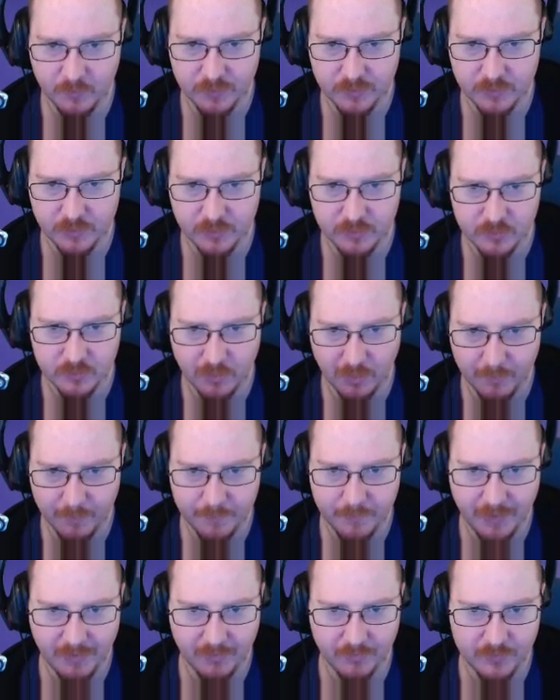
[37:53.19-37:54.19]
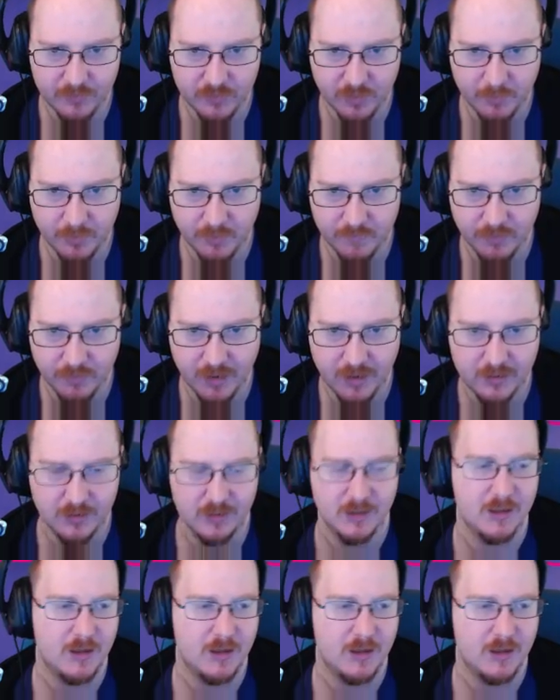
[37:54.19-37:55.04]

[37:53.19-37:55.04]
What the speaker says: Winston can apparently jump over that.